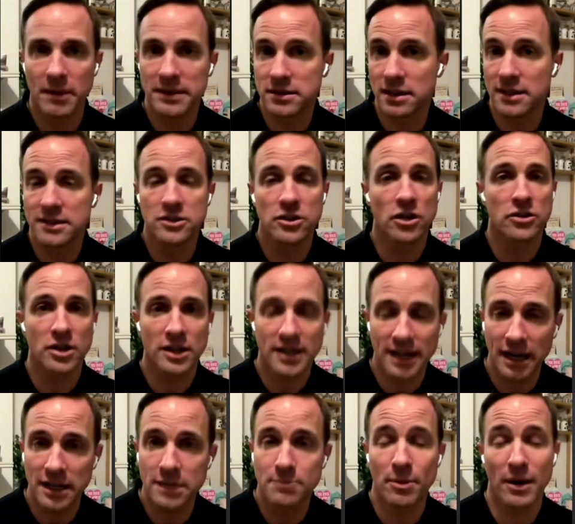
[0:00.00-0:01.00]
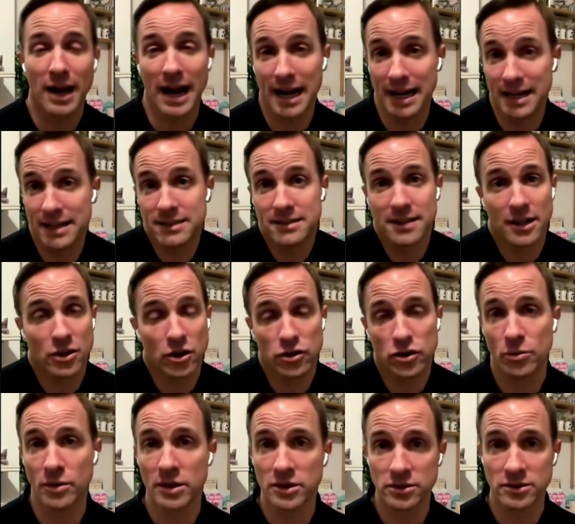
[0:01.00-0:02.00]
a little bit better. It's not the case, but at
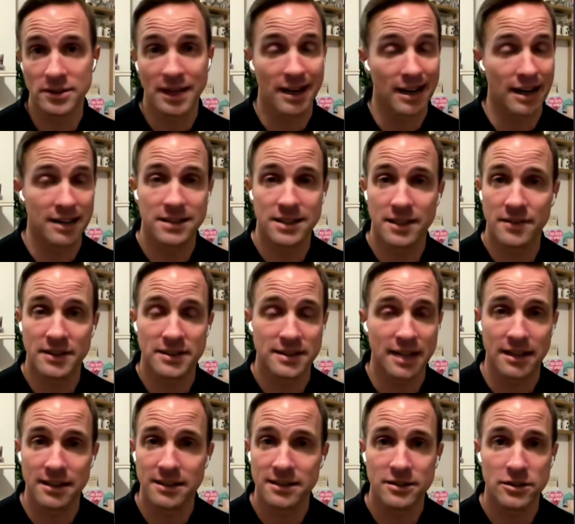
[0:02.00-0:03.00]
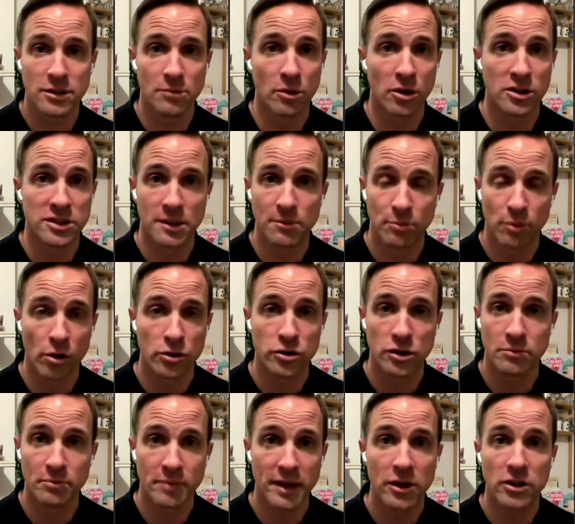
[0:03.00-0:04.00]
least they got the win today. And like Stevie said, this is the
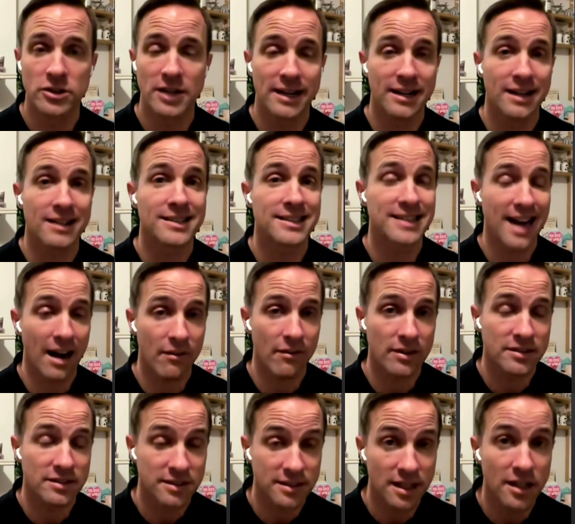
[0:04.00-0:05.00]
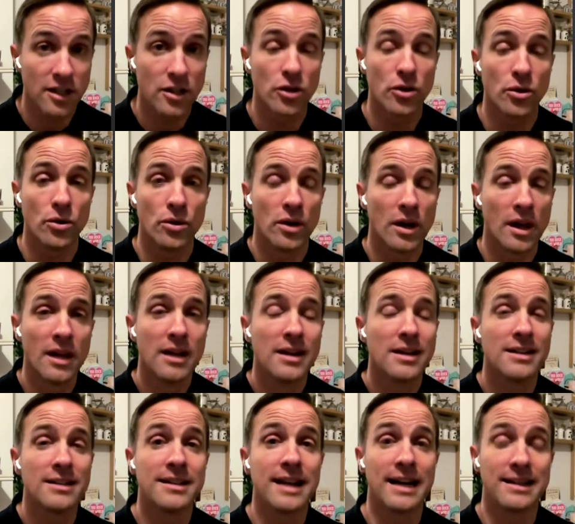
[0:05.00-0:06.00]
most important, because I can guarantee
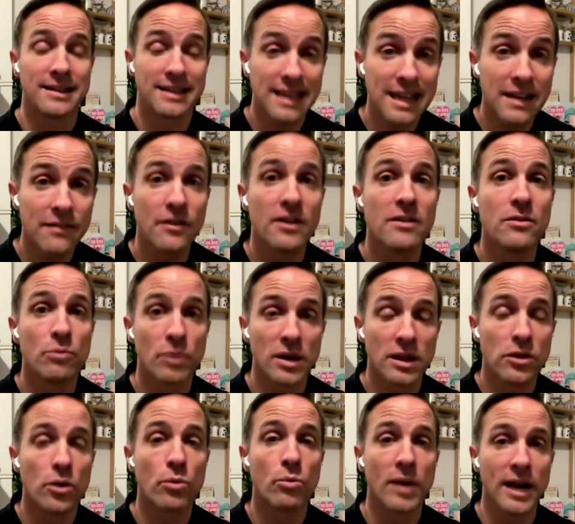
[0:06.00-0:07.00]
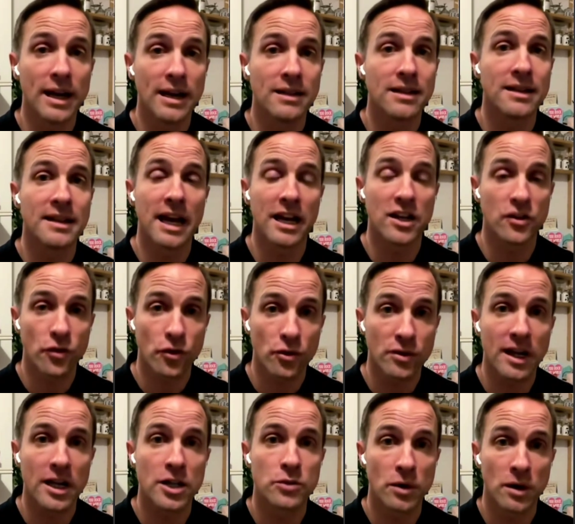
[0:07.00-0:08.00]
you that even with the win, the
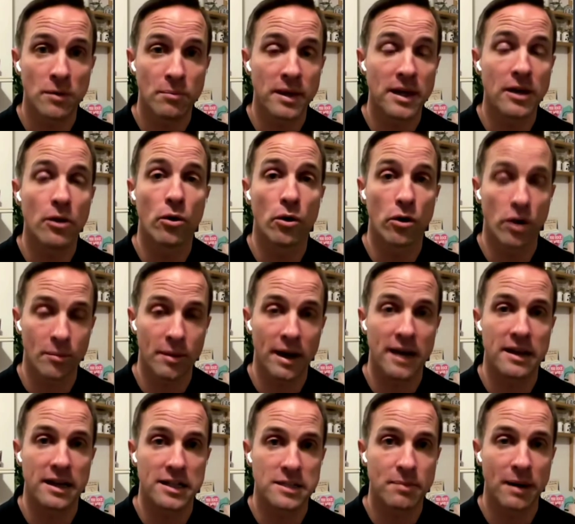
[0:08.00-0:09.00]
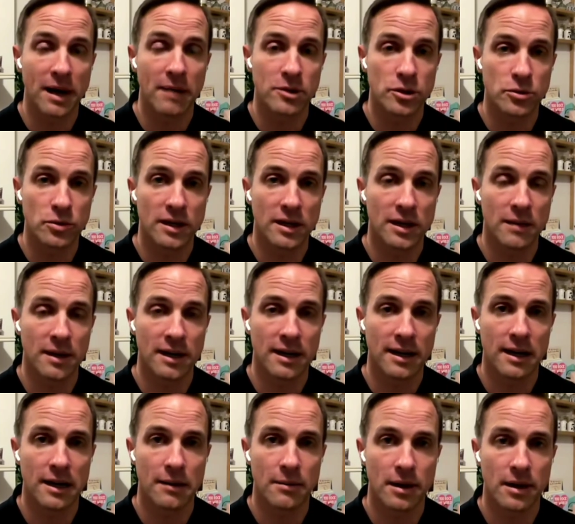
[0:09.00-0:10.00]
next few days will be all about that spark
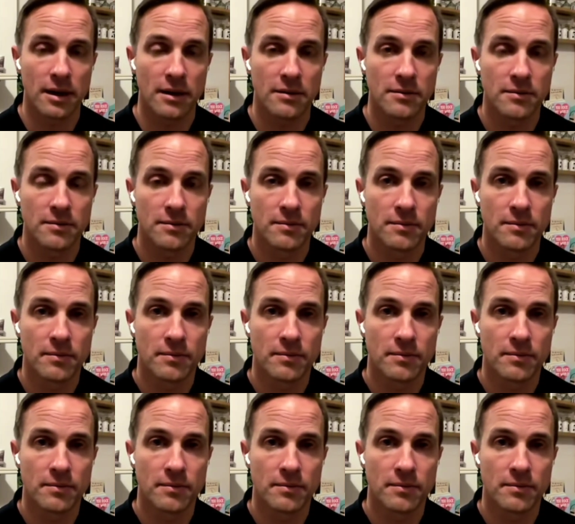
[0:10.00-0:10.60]
between him and Calabria.